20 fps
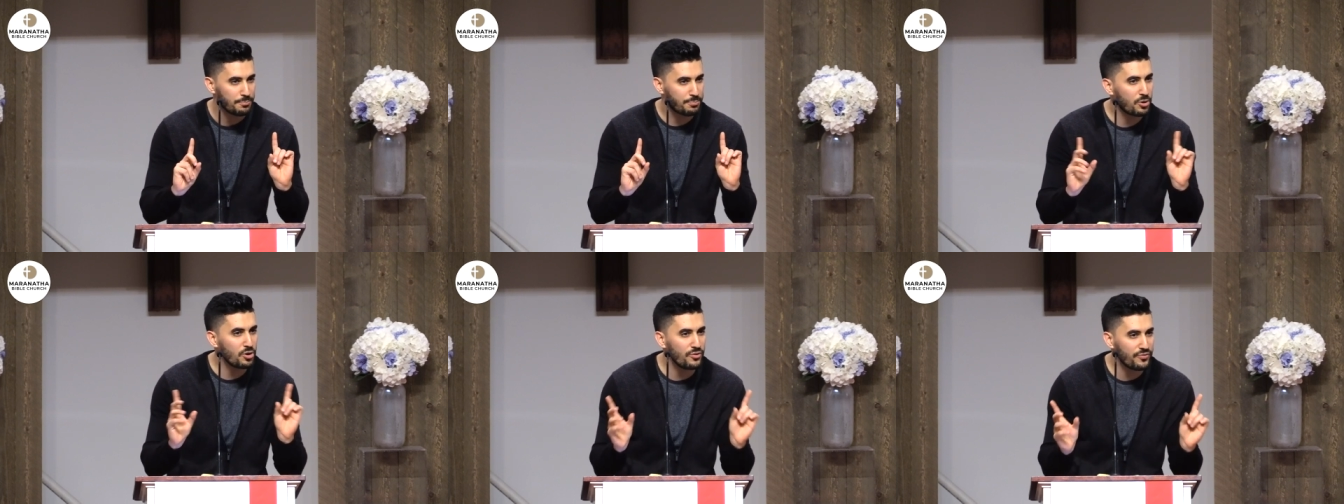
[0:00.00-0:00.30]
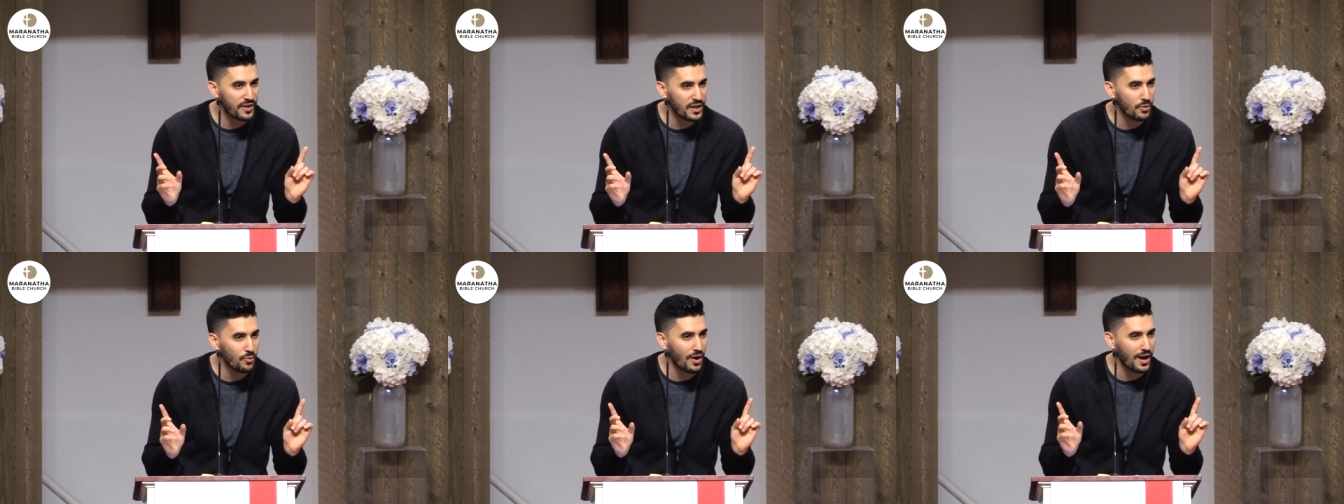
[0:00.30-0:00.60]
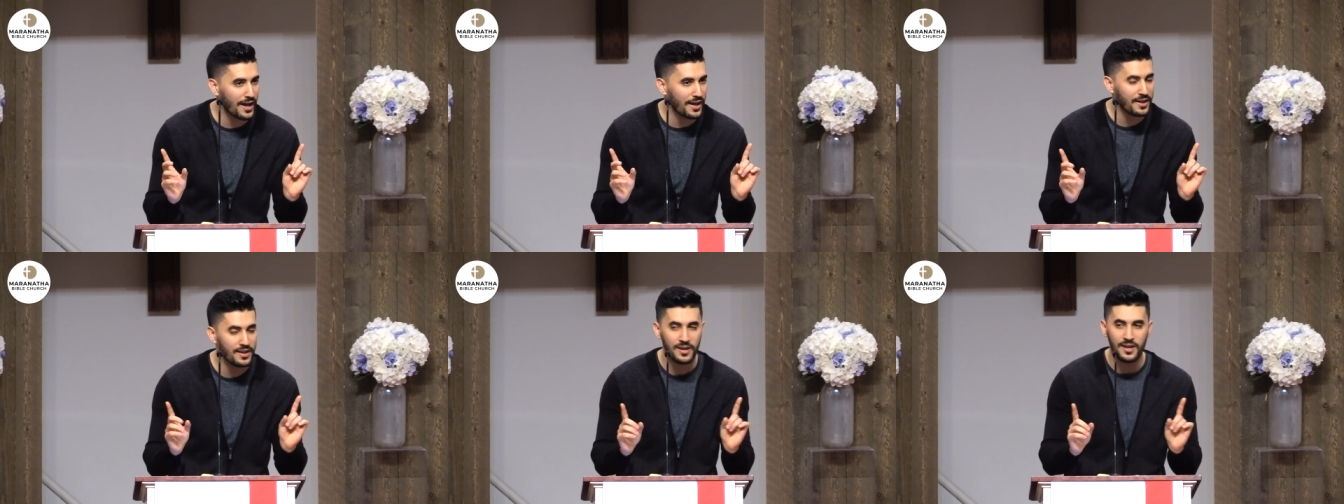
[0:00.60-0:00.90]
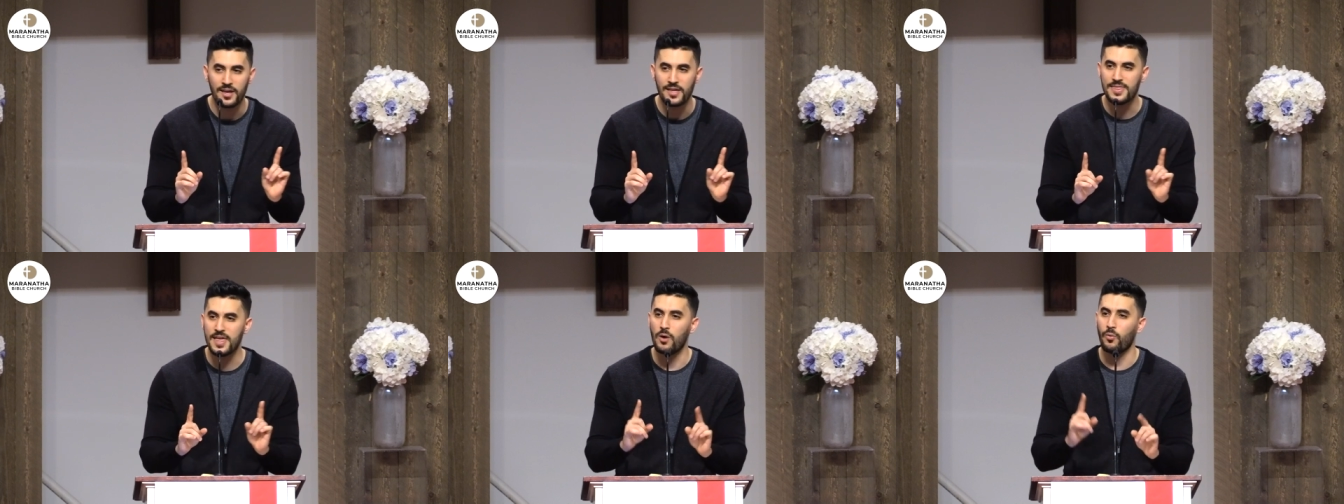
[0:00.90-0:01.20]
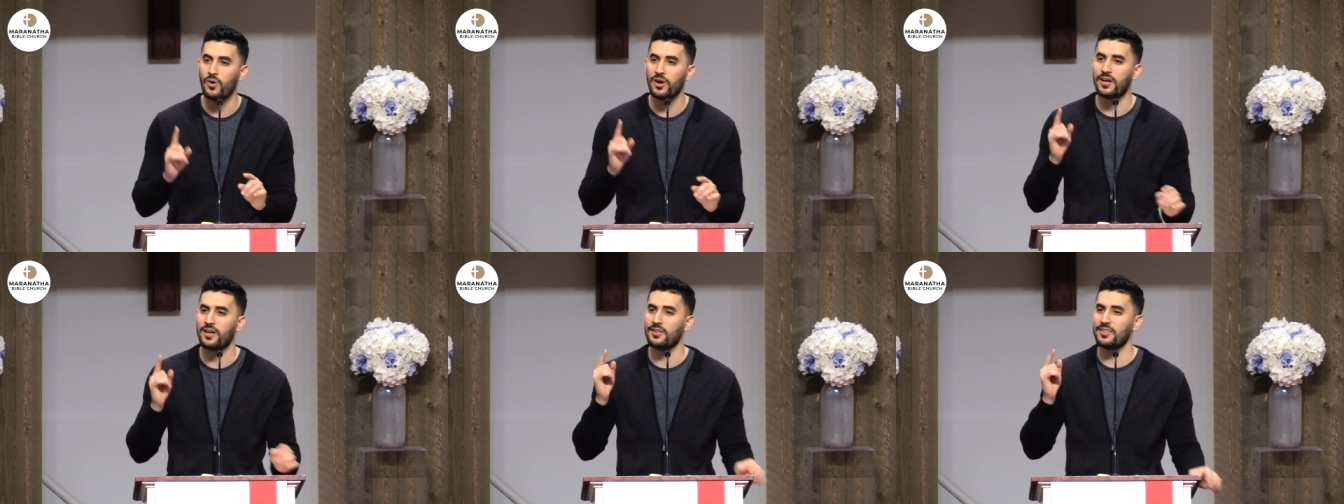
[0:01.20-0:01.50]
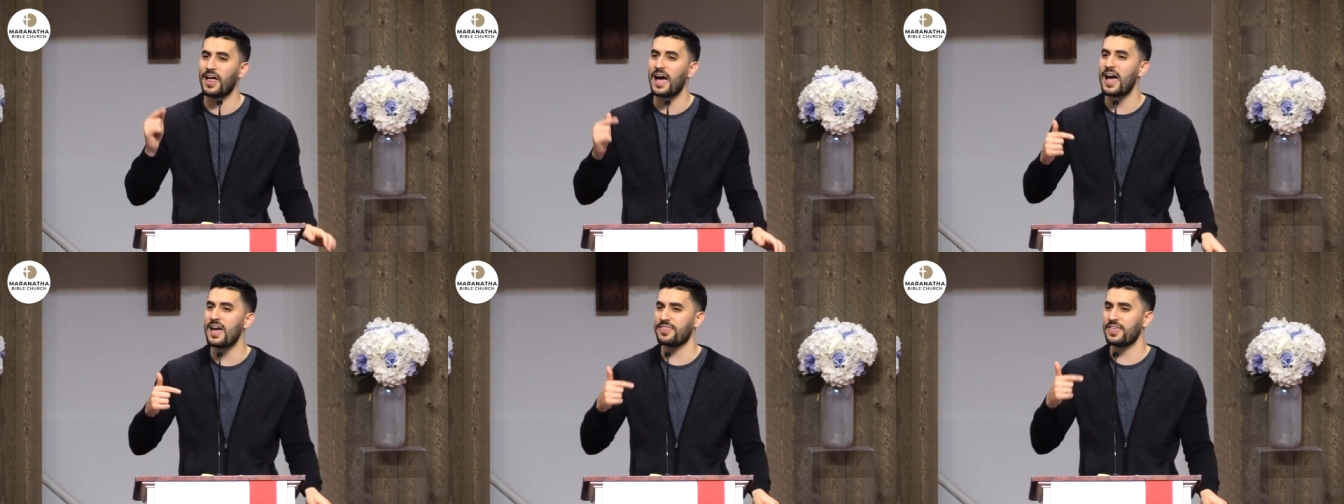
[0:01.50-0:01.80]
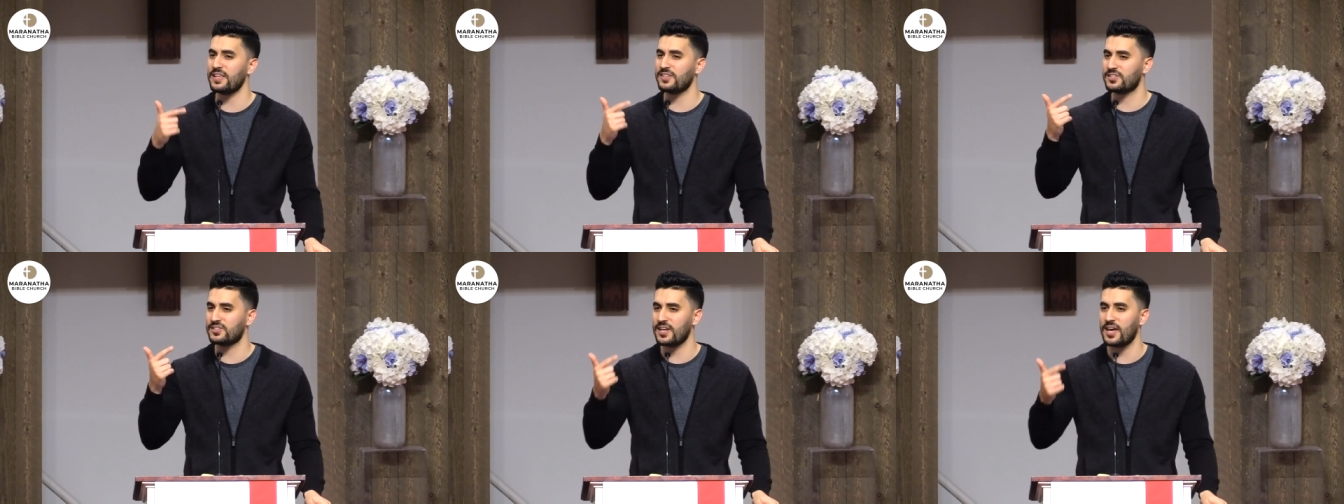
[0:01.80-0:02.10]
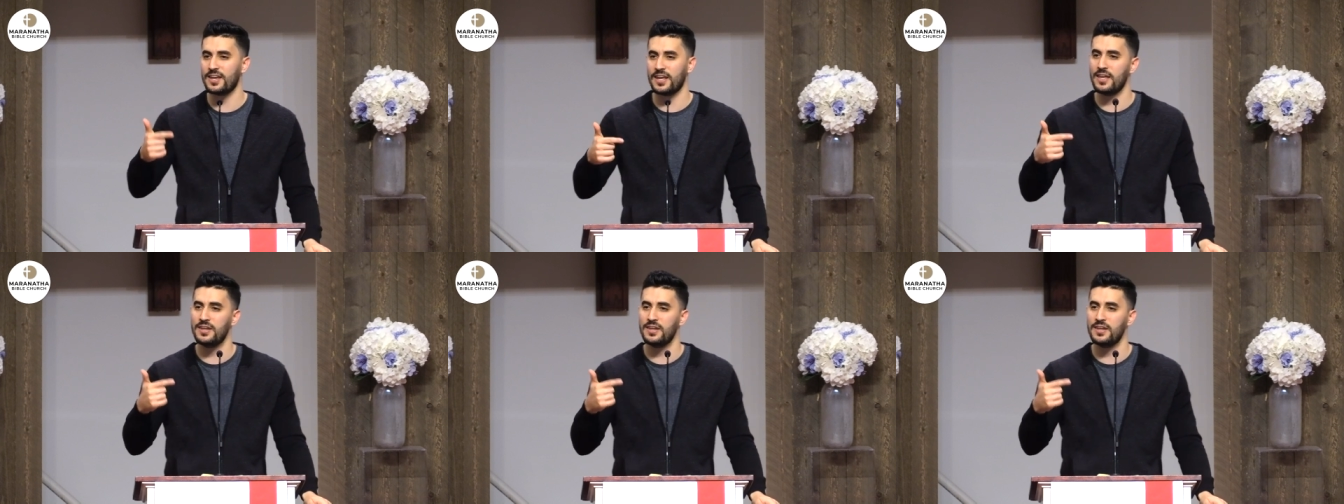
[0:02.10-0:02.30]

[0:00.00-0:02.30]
Proving what? That what Goliath had said